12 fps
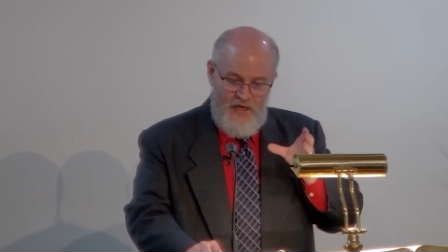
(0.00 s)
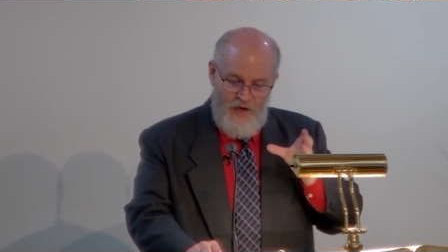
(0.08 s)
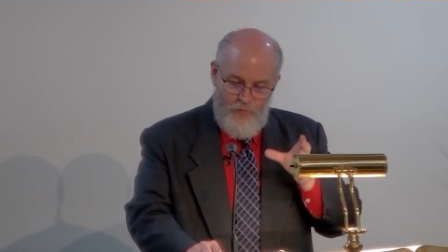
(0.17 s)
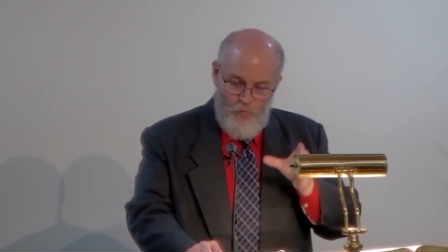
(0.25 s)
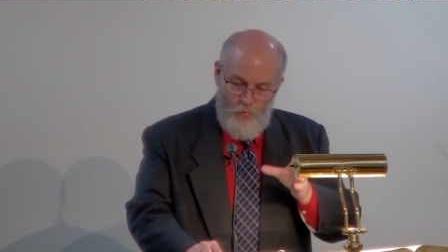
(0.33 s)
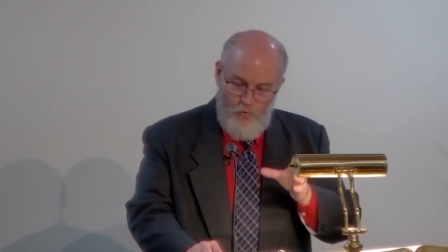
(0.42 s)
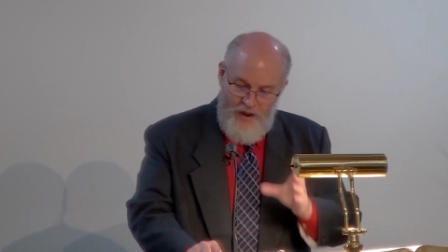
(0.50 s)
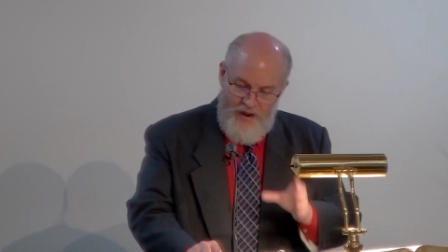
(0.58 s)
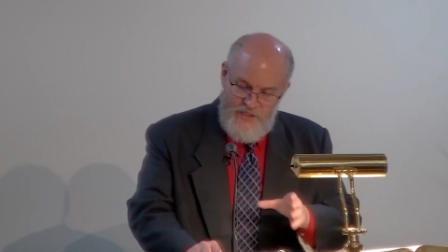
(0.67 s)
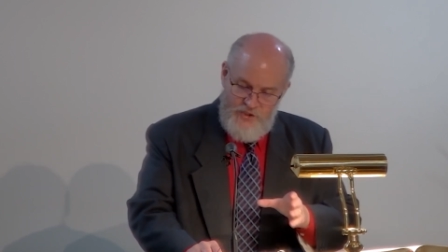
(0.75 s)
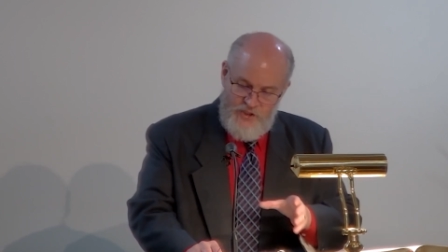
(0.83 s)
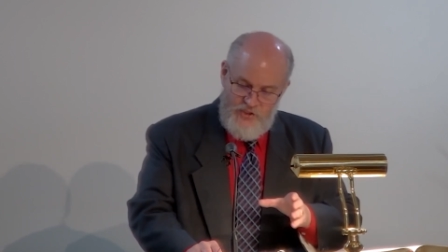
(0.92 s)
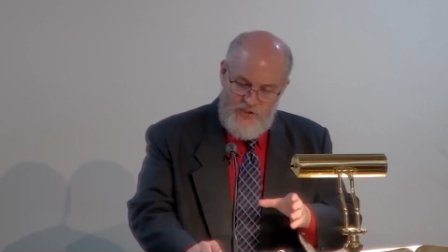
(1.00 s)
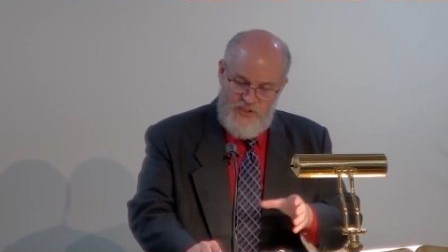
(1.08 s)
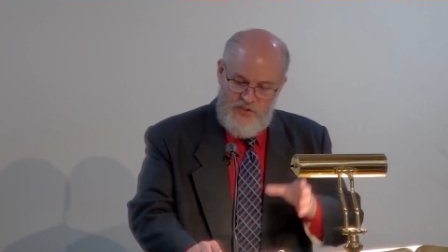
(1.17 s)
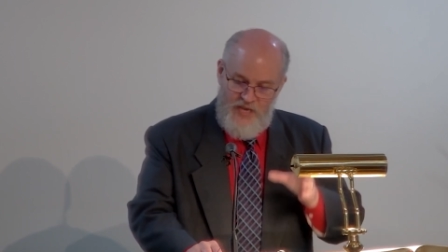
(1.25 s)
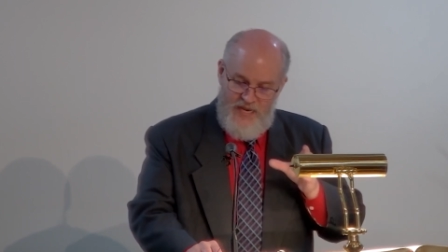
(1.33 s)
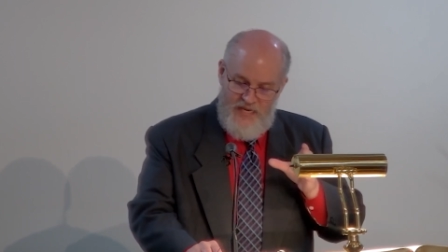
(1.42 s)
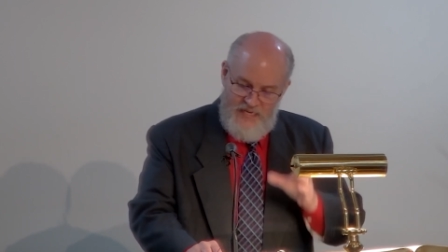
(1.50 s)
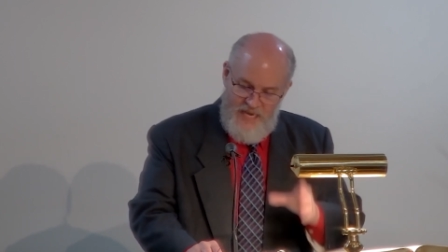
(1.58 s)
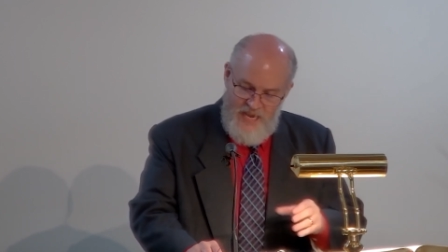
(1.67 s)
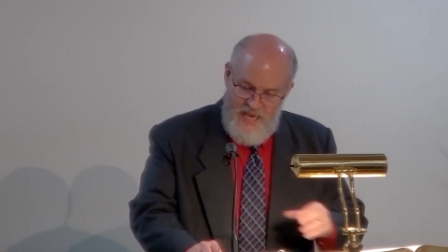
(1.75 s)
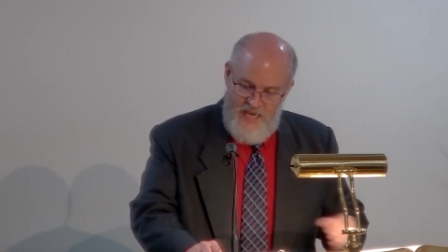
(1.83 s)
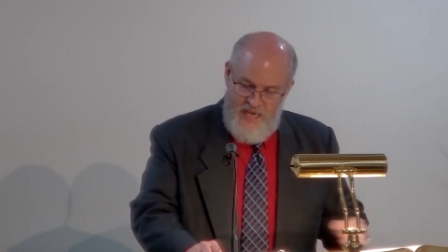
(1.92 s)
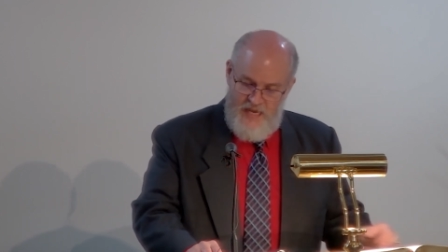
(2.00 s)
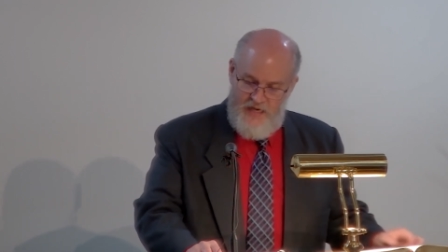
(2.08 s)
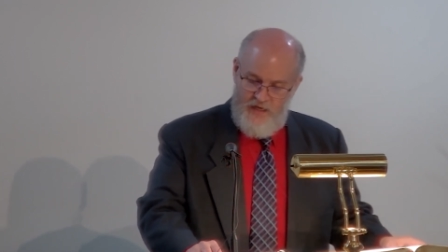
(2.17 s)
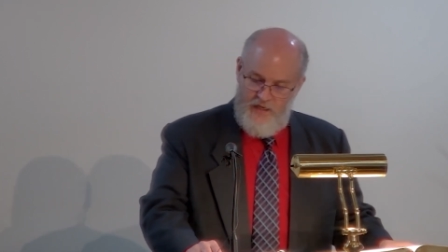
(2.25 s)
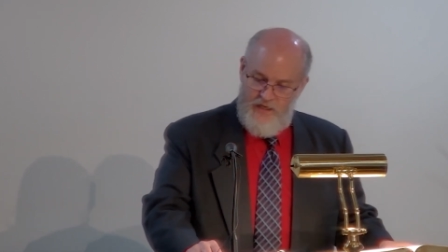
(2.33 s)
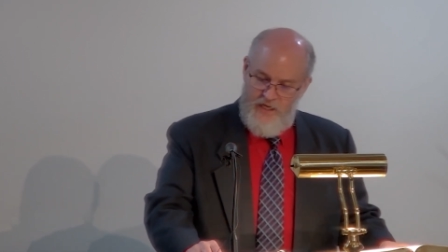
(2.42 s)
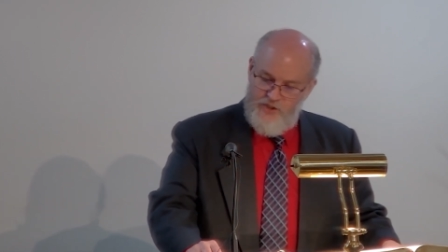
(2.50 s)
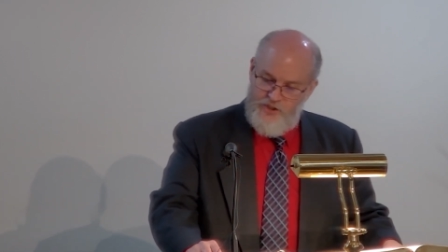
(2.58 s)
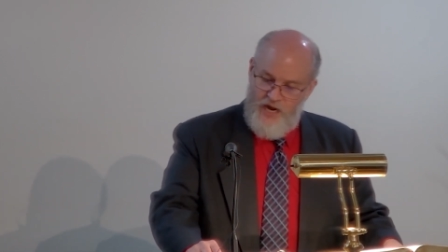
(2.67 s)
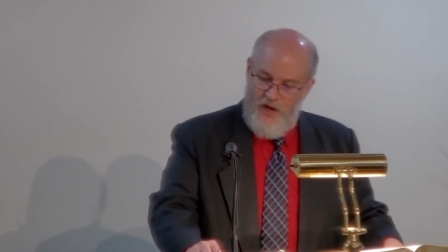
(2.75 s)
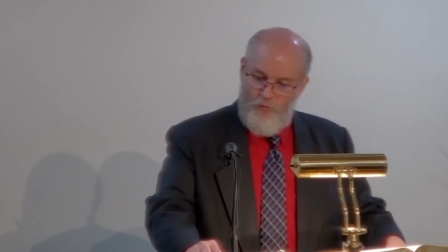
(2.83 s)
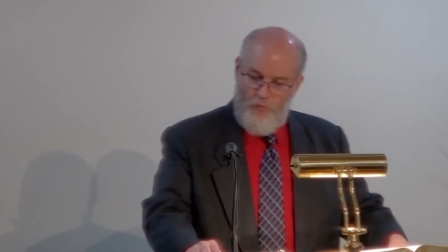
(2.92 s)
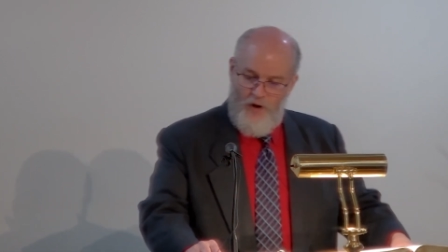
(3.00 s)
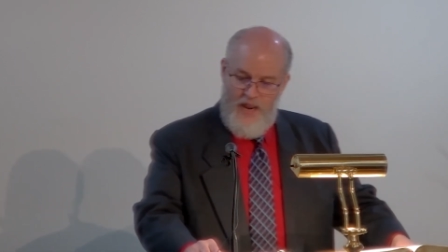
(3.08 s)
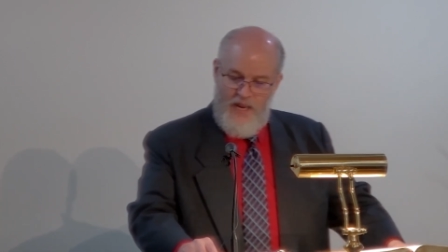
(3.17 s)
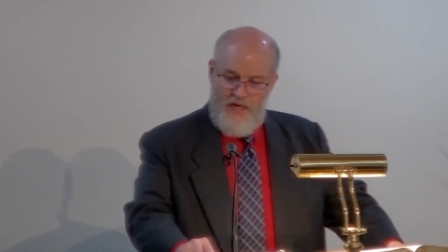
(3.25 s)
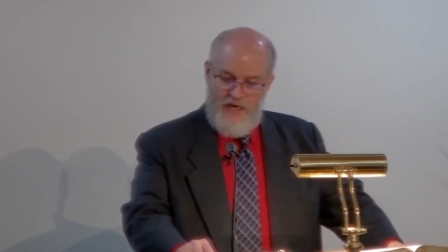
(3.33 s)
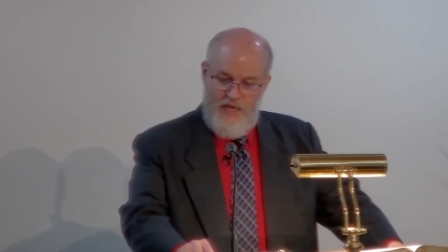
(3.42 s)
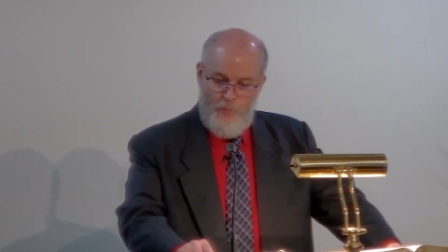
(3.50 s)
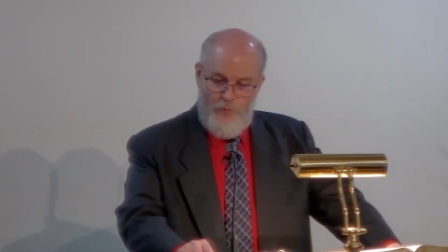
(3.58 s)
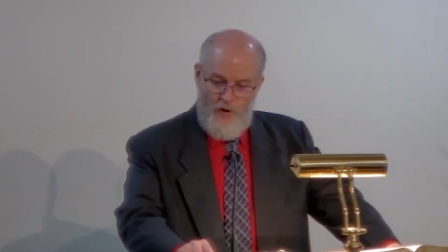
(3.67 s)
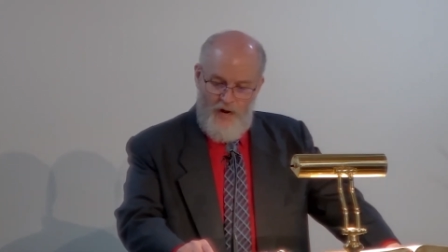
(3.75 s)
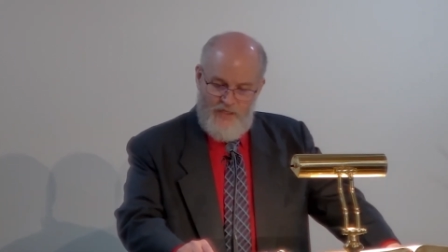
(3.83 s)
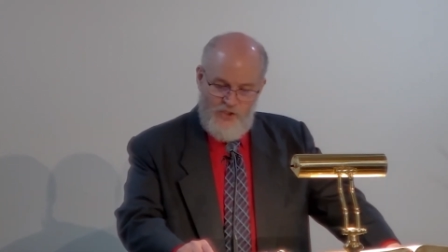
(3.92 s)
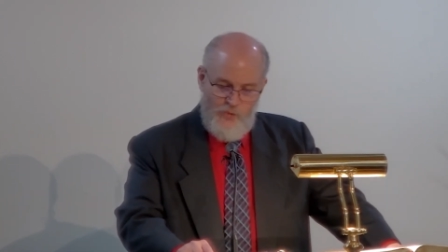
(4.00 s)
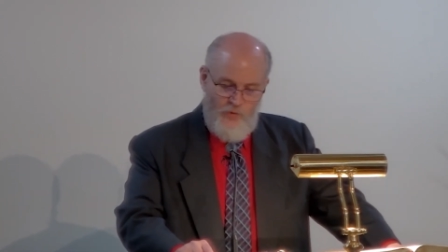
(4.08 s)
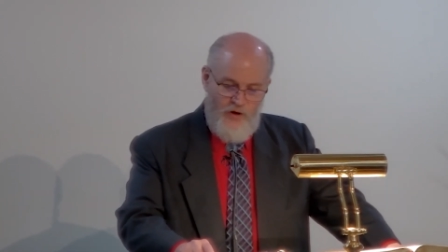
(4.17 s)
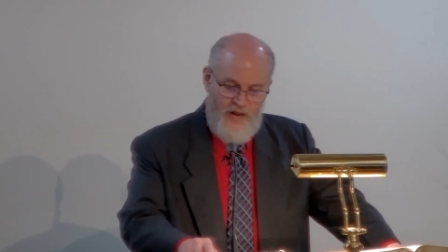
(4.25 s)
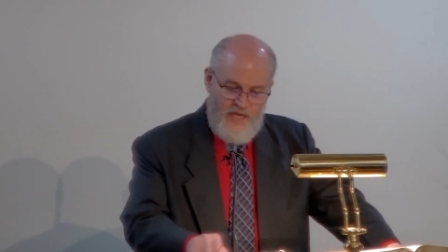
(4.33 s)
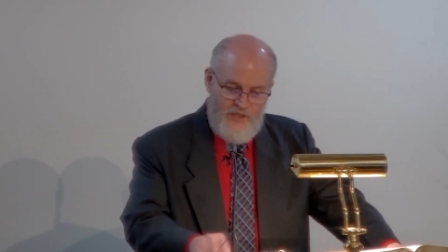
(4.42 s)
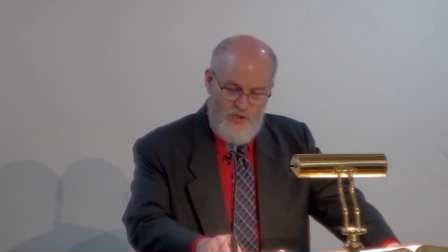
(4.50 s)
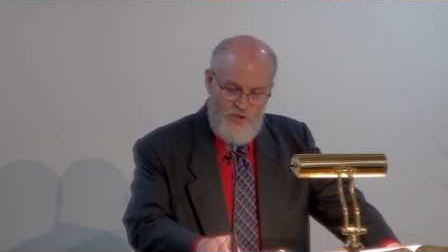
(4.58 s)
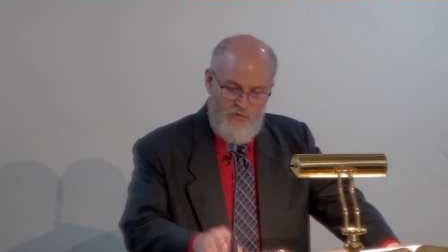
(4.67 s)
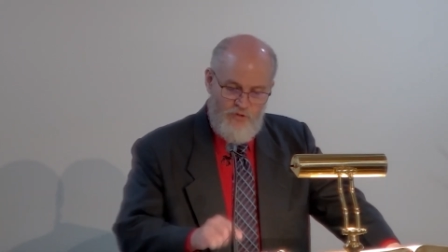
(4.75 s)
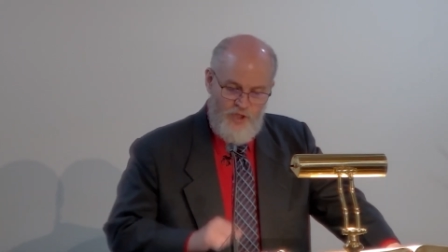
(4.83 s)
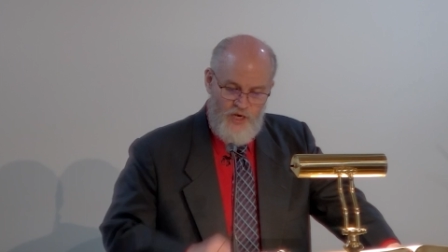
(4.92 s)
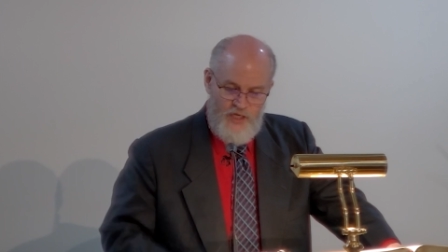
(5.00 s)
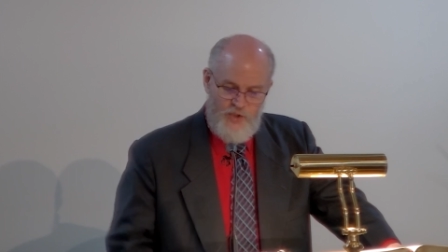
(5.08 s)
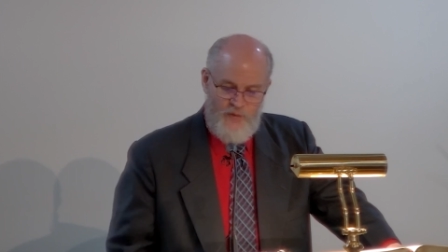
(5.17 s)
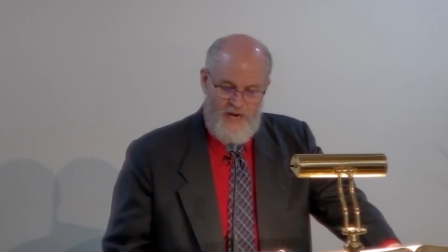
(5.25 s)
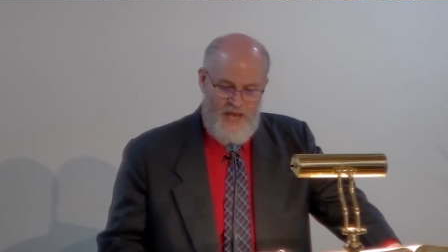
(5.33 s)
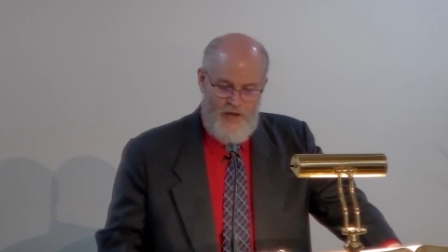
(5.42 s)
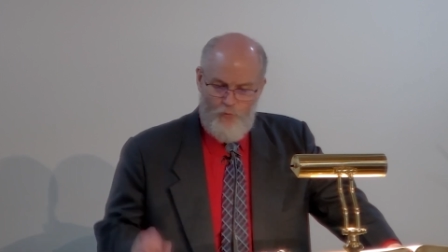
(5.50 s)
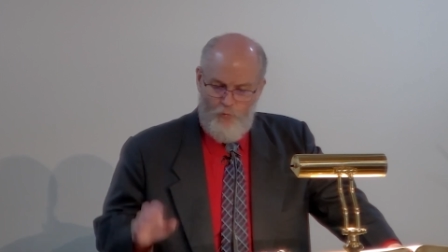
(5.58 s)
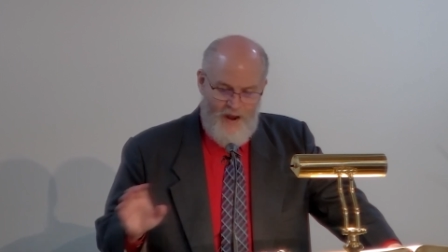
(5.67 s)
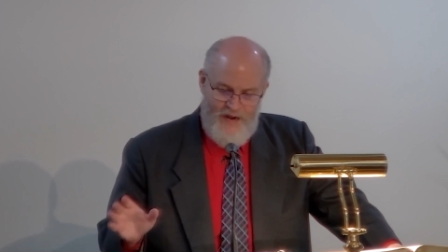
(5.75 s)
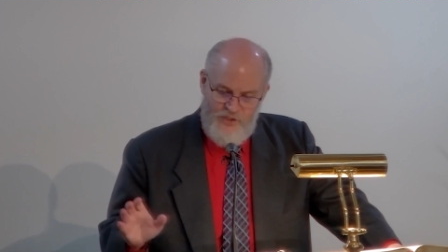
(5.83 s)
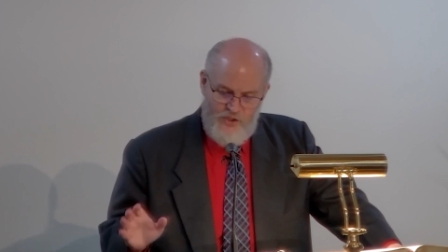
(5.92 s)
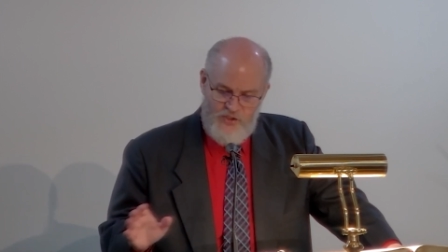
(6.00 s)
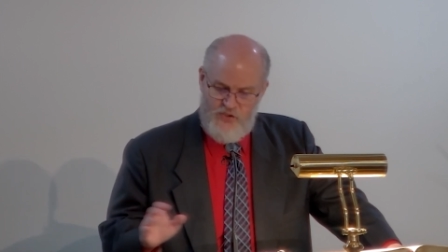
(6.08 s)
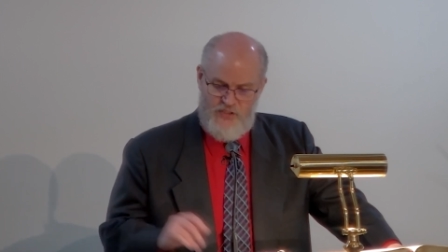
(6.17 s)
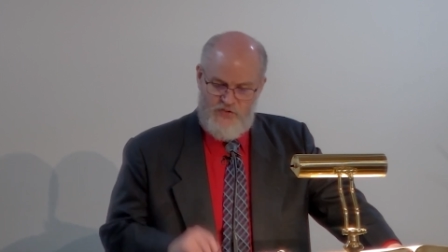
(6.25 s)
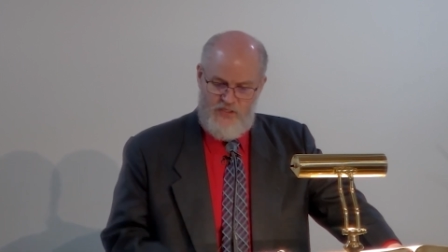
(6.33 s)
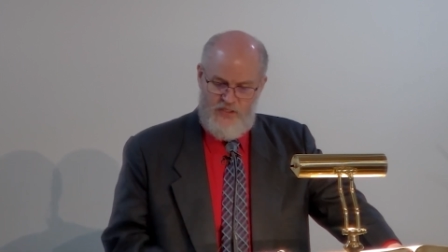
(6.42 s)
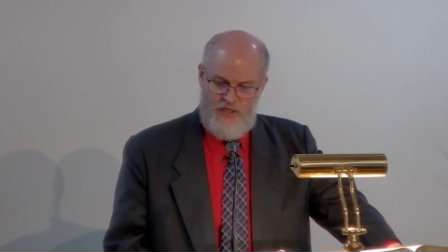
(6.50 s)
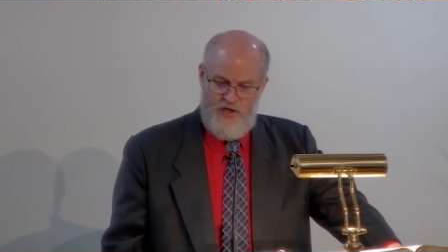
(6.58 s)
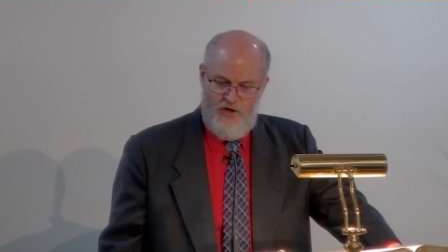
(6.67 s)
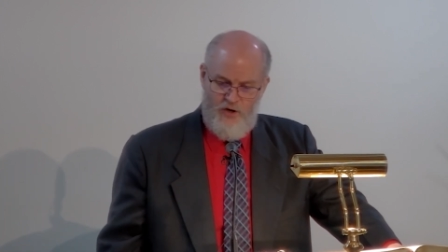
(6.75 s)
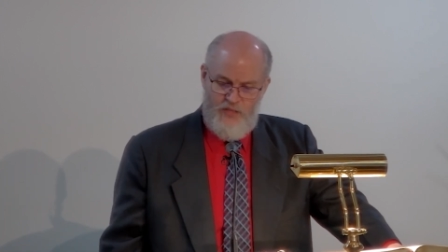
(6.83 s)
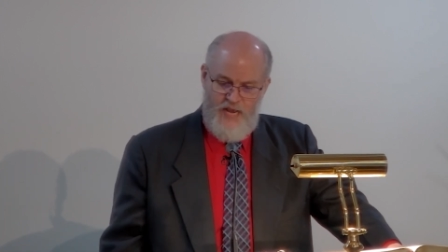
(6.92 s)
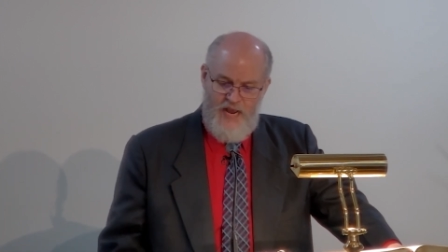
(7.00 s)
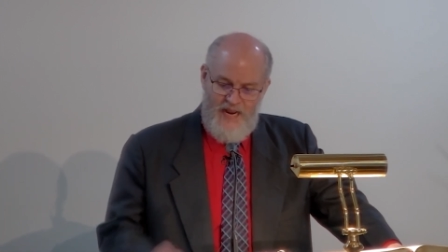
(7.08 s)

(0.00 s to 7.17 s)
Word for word: of righteousness. A king shall reign and prosper and execute judgment and righteousness in the earth.